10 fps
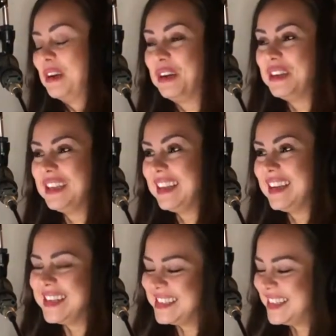learning the
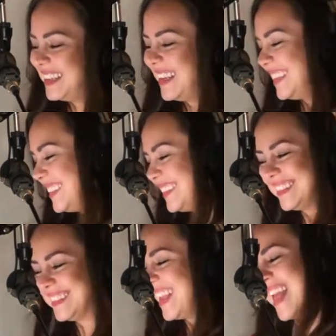
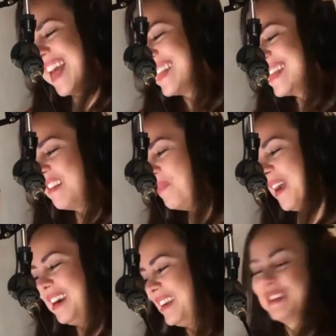lesson, that
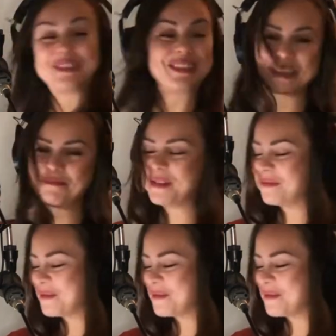part is not simple, of